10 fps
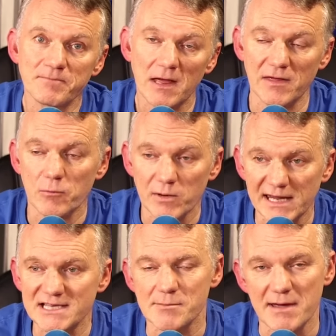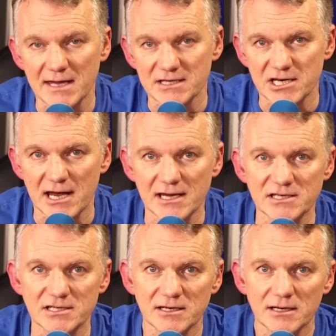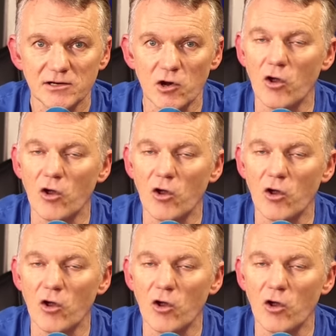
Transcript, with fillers: I think we need to make a change, not